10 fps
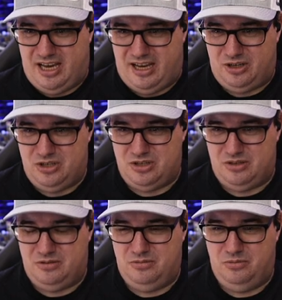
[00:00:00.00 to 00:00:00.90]

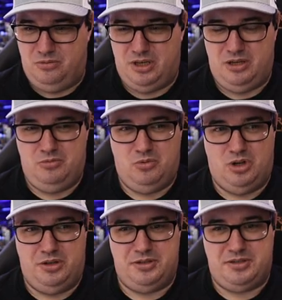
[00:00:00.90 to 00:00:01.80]
action, we
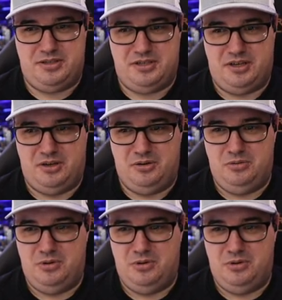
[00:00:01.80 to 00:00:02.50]
want to